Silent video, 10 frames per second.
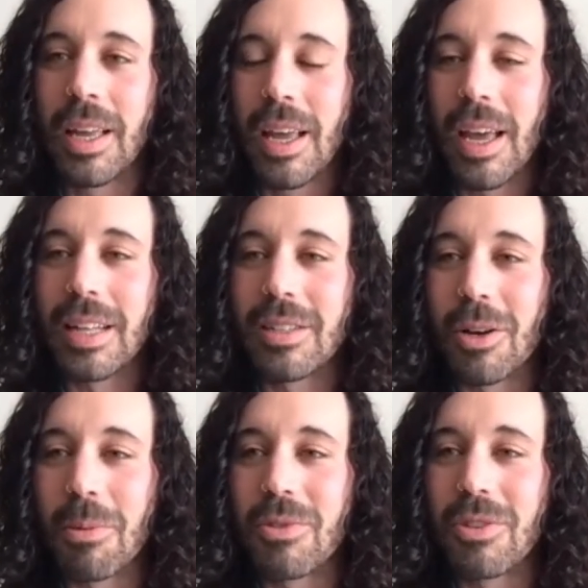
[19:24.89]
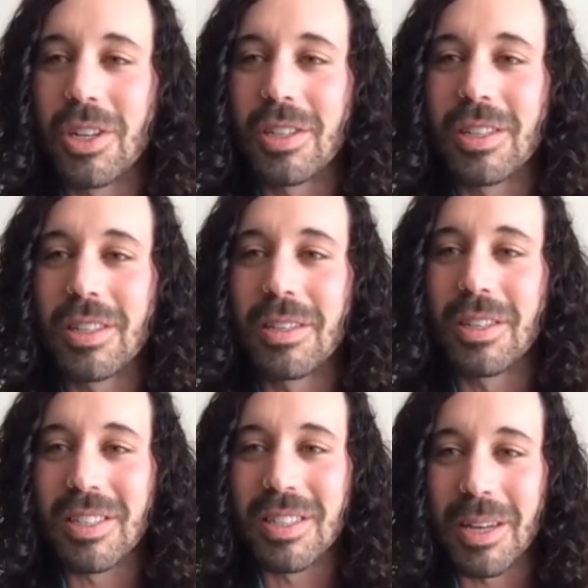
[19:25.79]
And so just
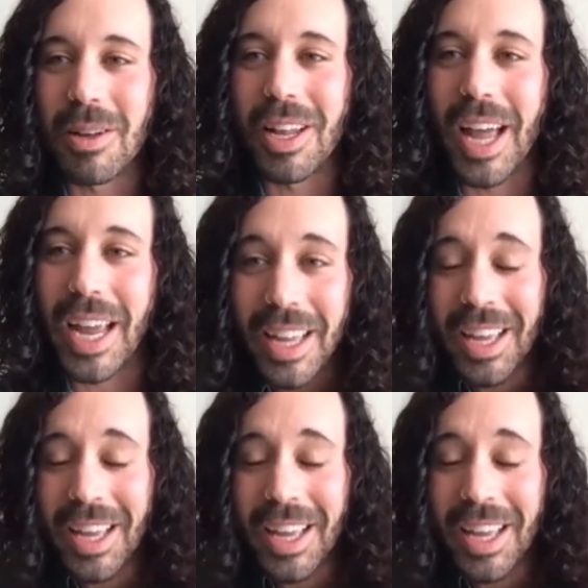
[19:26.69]
this, like